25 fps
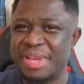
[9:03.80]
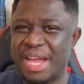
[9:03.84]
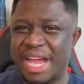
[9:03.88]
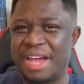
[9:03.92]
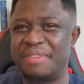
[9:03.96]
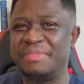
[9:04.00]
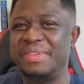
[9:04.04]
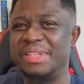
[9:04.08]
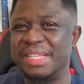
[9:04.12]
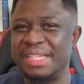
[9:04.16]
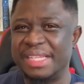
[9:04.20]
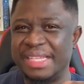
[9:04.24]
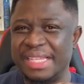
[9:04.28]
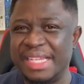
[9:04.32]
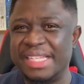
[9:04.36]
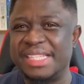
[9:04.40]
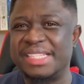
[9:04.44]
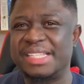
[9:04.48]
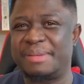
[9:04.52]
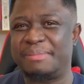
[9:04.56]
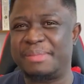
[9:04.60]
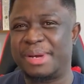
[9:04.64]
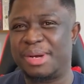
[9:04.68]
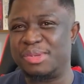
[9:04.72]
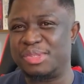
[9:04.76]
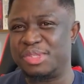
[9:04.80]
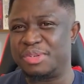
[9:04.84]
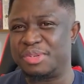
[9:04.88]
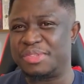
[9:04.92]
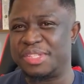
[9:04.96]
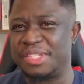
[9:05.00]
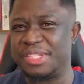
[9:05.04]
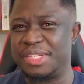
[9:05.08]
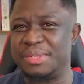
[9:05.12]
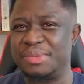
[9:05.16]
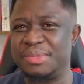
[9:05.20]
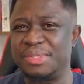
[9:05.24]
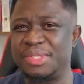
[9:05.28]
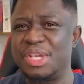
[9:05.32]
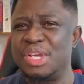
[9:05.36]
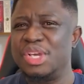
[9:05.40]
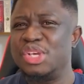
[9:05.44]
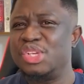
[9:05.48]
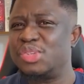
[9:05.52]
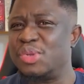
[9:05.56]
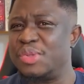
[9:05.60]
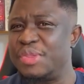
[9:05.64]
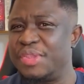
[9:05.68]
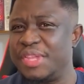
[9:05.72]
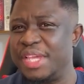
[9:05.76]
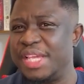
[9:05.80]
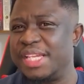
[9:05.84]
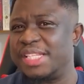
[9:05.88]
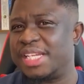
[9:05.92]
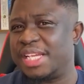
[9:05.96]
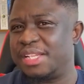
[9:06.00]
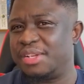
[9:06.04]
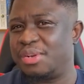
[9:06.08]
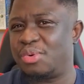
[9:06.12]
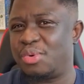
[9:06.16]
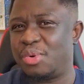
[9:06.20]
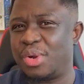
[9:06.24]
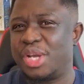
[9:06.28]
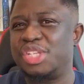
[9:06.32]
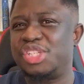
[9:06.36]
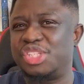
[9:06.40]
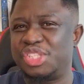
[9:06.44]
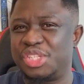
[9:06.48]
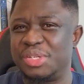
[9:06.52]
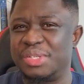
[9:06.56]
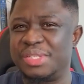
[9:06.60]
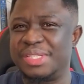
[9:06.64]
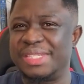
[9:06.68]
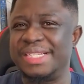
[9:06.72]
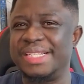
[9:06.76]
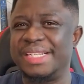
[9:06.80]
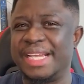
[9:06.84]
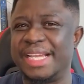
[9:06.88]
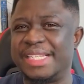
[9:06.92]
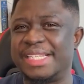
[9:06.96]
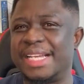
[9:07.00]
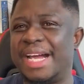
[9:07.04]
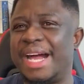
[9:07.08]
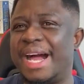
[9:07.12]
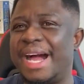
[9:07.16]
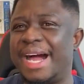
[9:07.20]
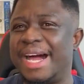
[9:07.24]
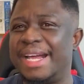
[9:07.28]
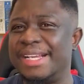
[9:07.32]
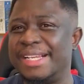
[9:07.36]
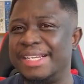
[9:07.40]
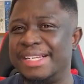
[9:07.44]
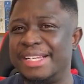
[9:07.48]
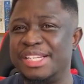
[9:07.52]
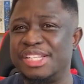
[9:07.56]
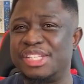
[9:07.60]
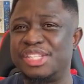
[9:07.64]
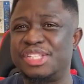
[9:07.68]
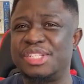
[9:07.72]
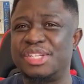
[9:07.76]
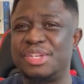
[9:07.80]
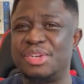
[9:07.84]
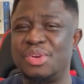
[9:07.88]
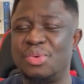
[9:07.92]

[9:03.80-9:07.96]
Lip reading: having the least amount of sales? So these are the questions the data analyst